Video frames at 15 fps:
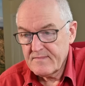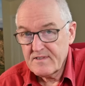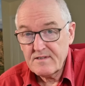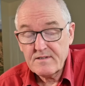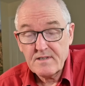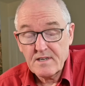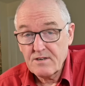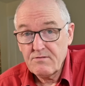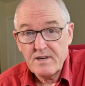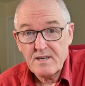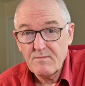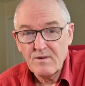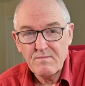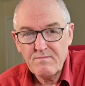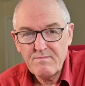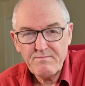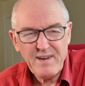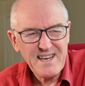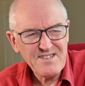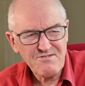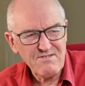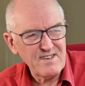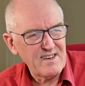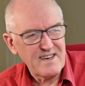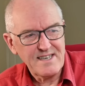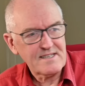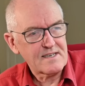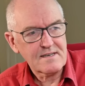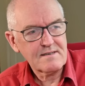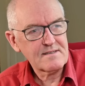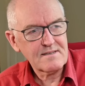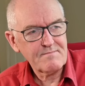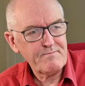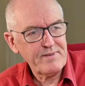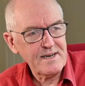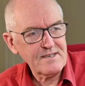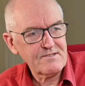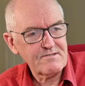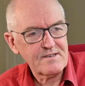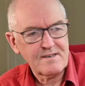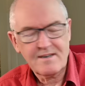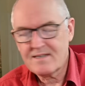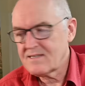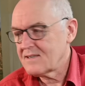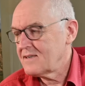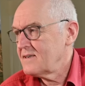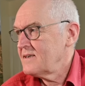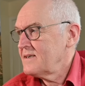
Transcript: Just incredible, patronising, so patronising